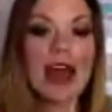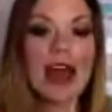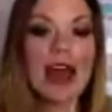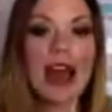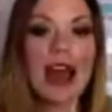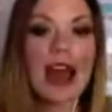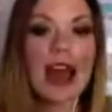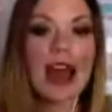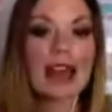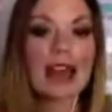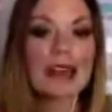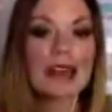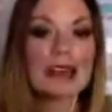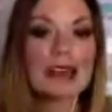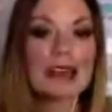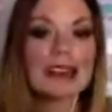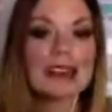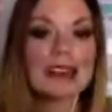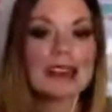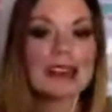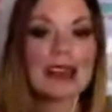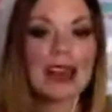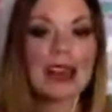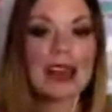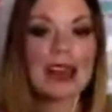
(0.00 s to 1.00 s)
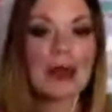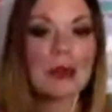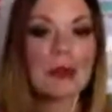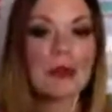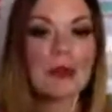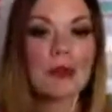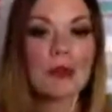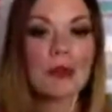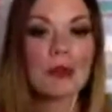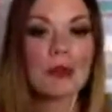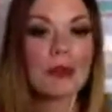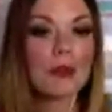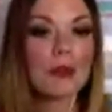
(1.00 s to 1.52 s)
And,
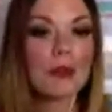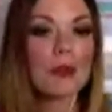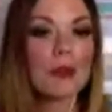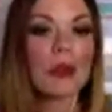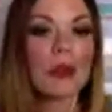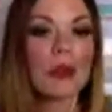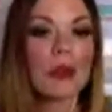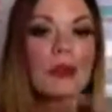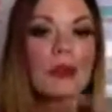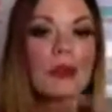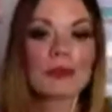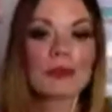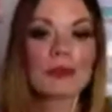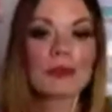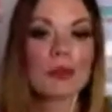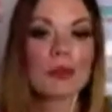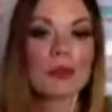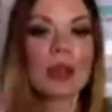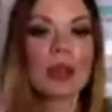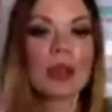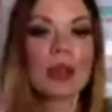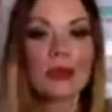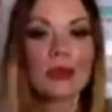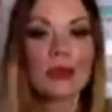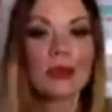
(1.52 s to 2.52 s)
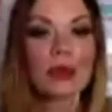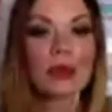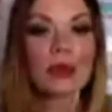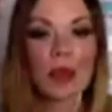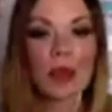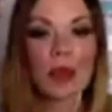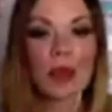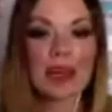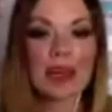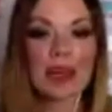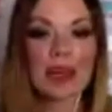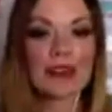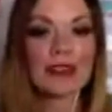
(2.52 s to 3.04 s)
you know, it was a
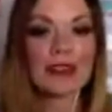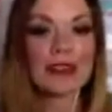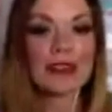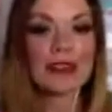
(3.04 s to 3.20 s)
win-win-win.